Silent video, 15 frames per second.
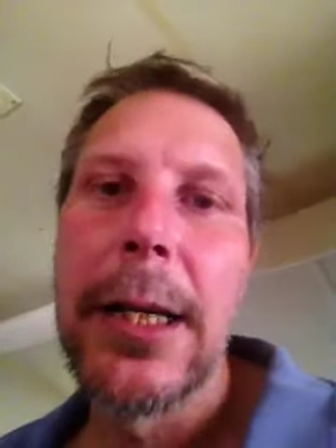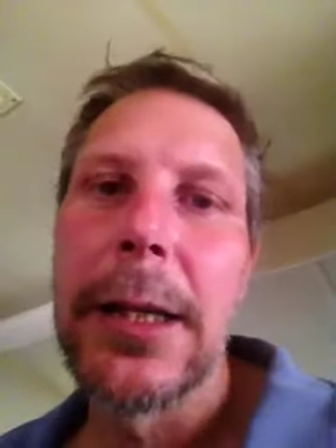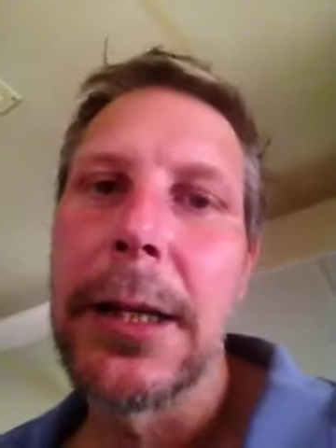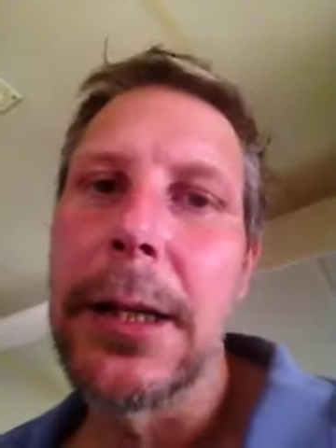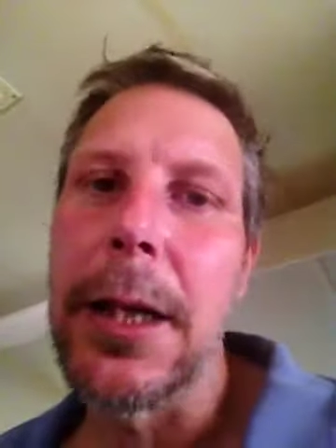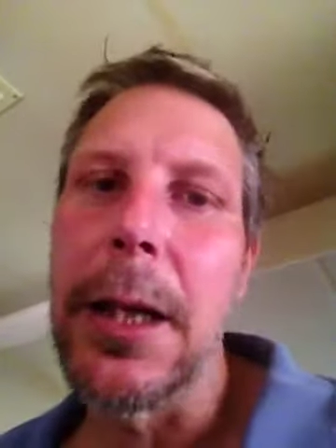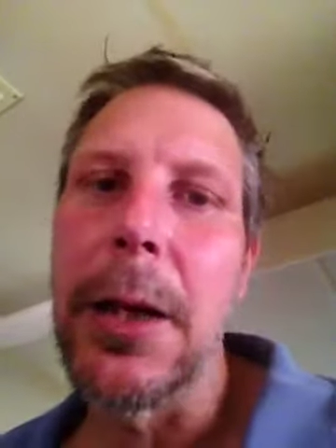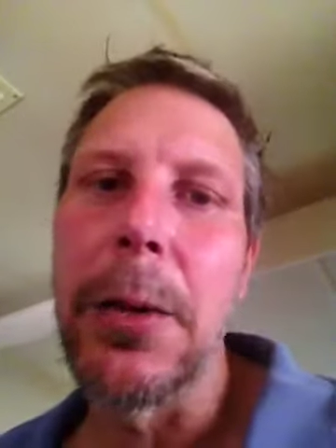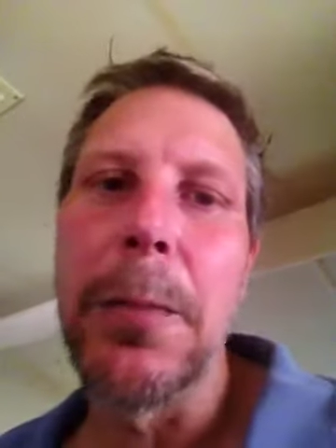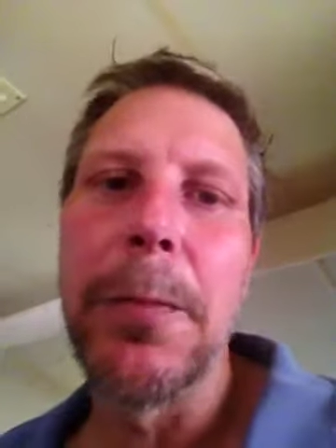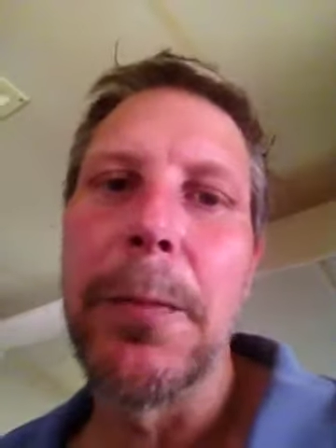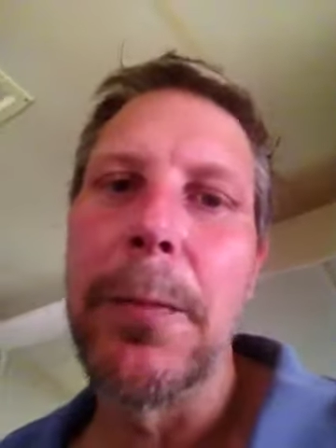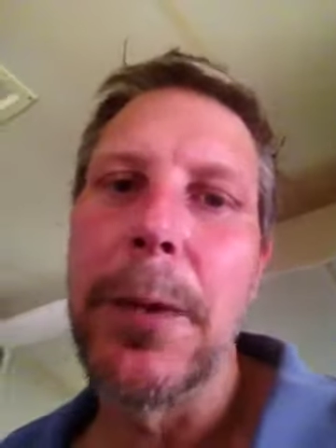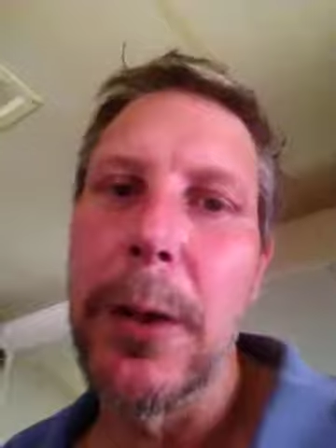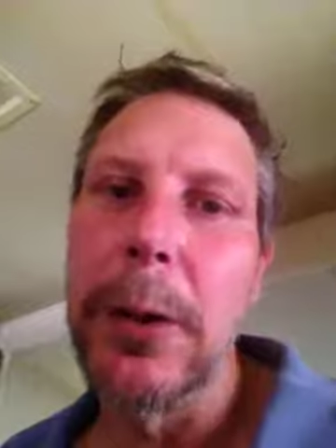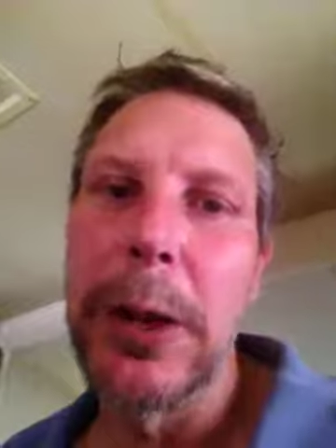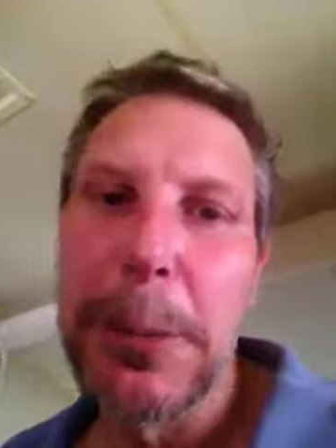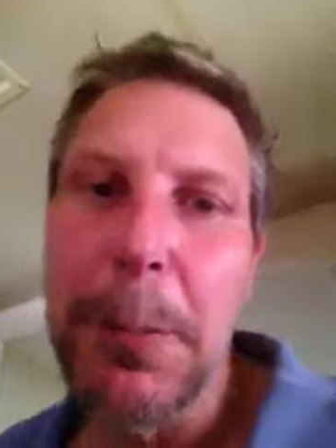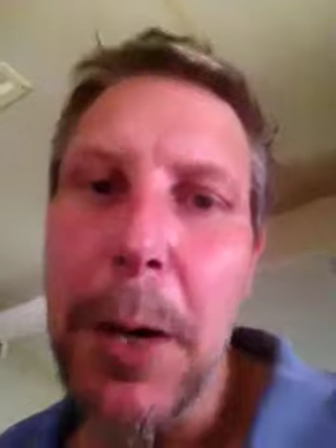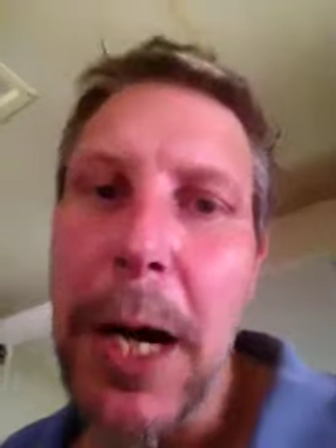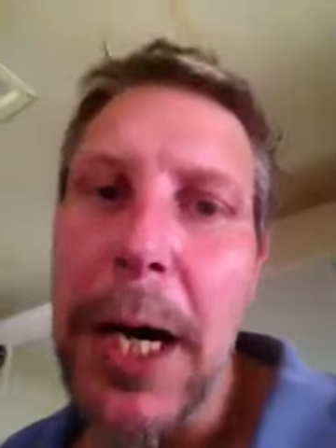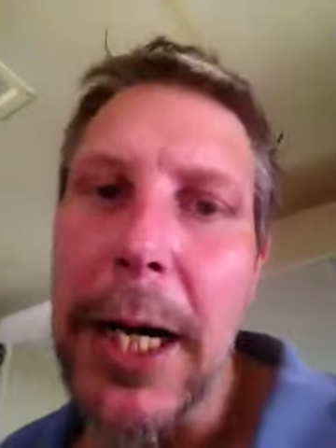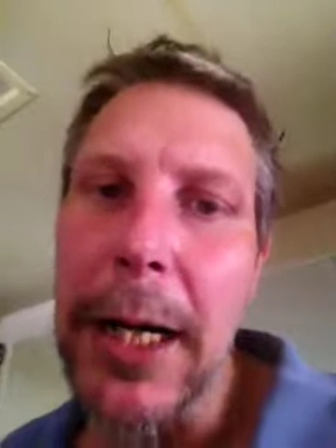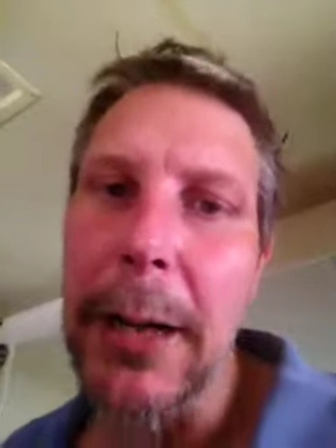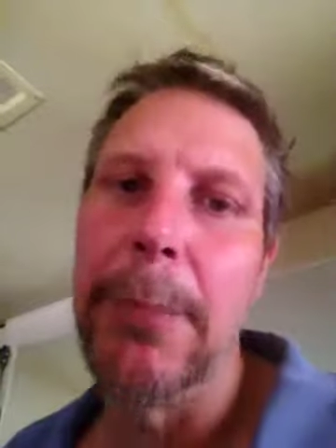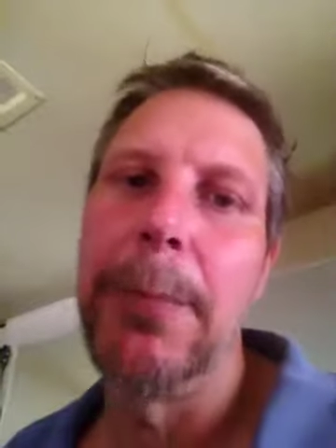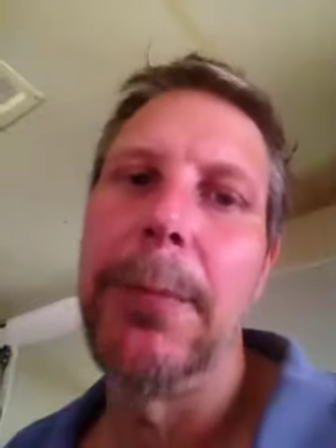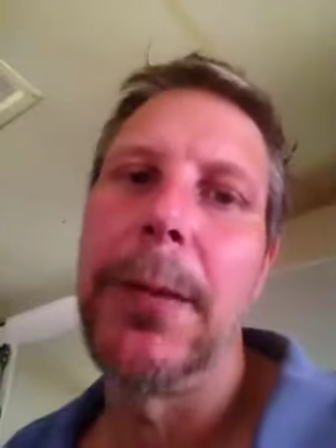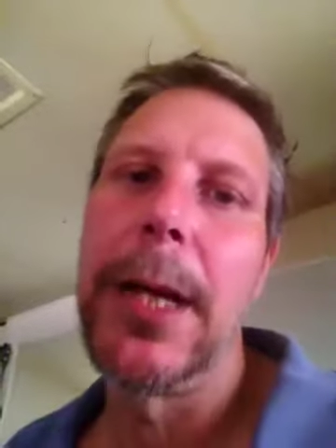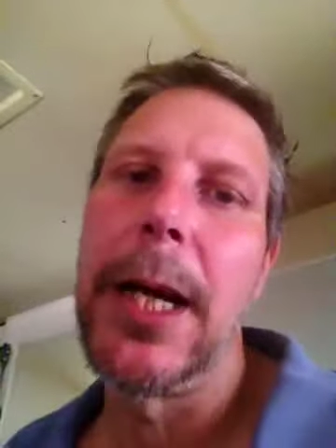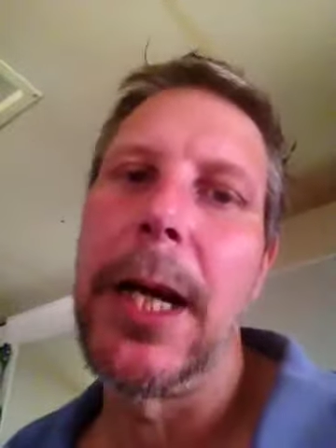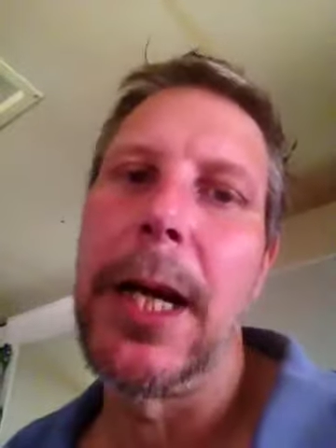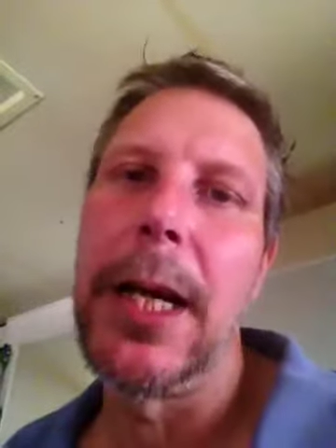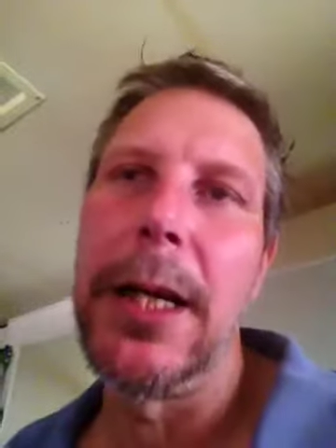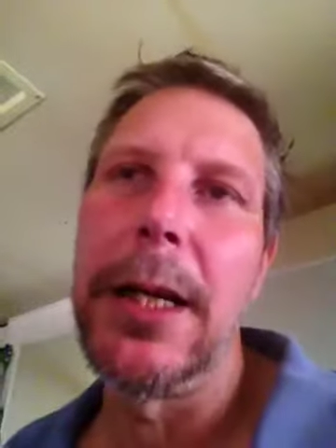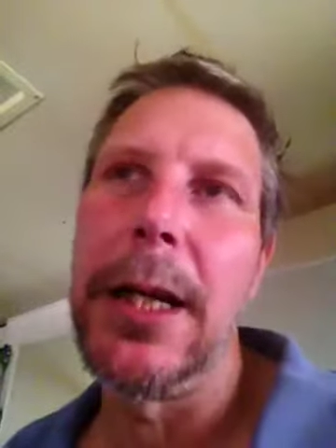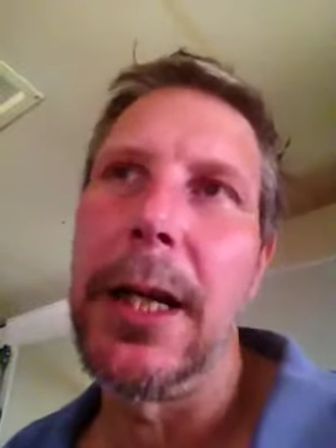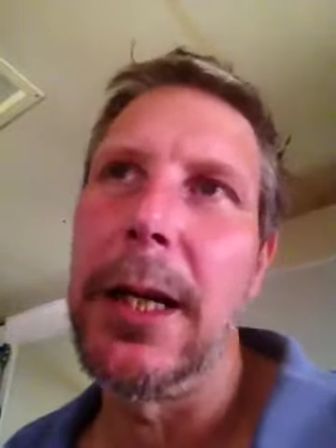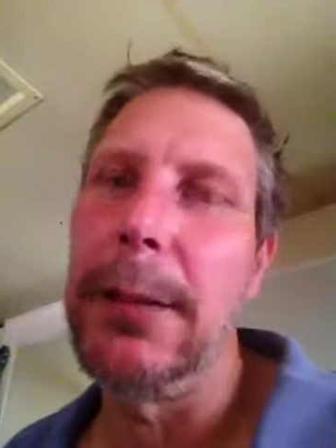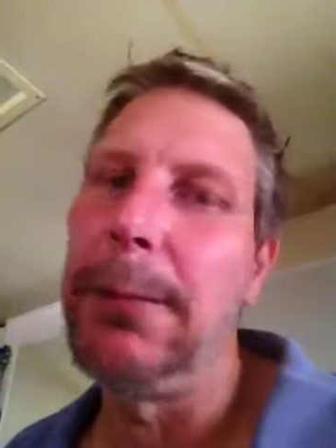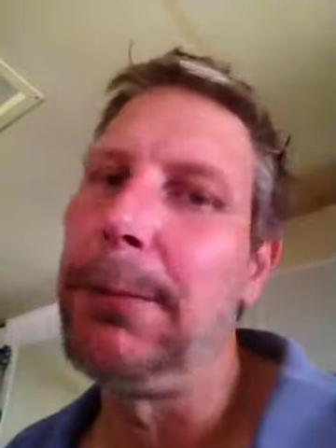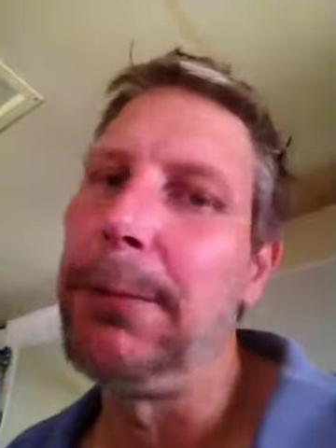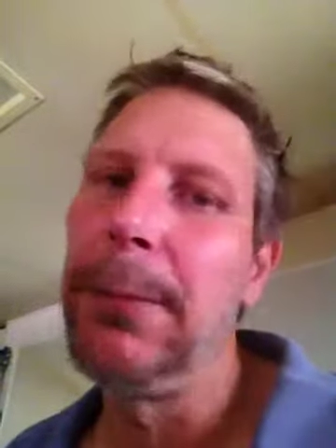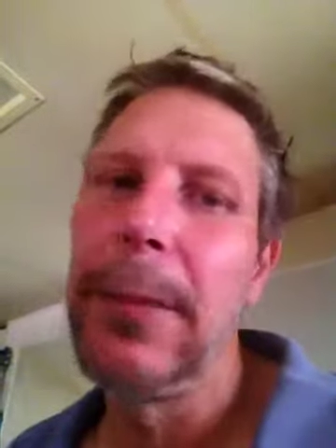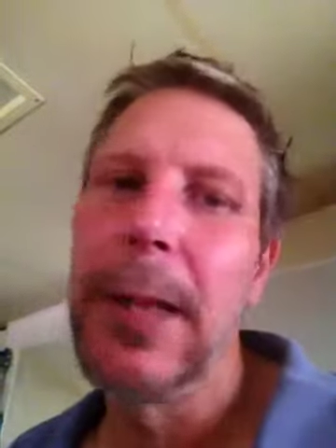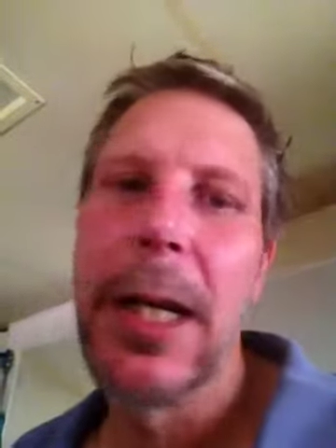So no spraying, and